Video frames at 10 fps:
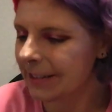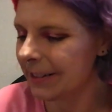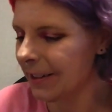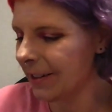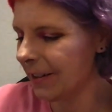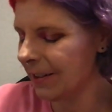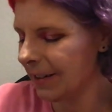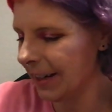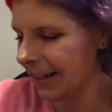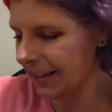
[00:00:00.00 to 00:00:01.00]

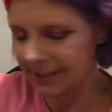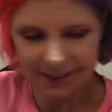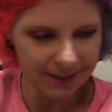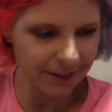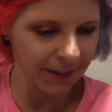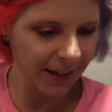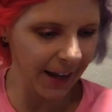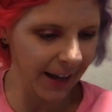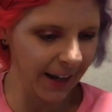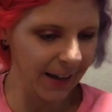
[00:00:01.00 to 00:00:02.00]
So I guess it's
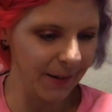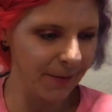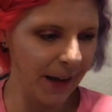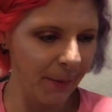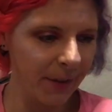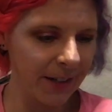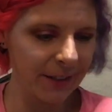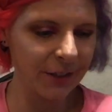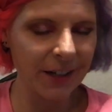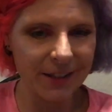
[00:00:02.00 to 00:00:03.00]
okay. I'm happy
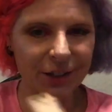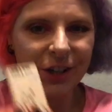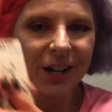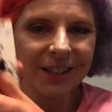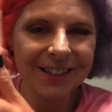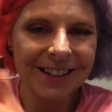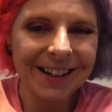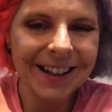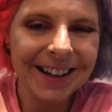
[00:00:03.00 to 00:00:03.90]
to try the chocolate.